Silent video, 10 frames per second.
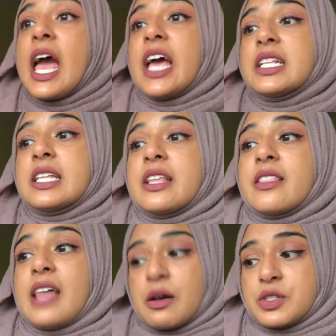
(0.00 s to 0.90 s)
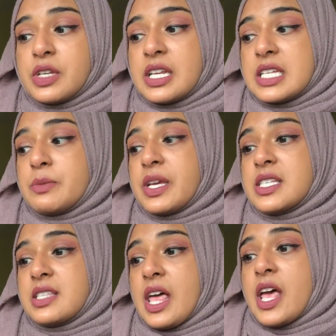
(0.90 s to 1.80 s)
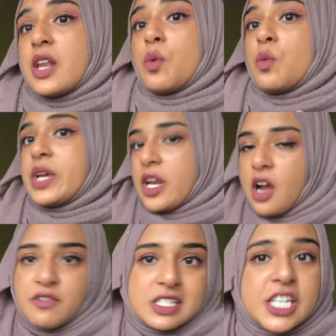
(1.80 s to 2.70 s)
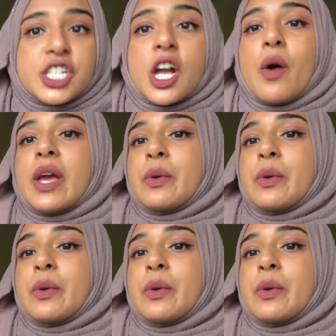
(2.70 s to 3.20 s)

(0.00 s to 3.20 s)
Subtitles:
And that was really nice because then we got a conversation going.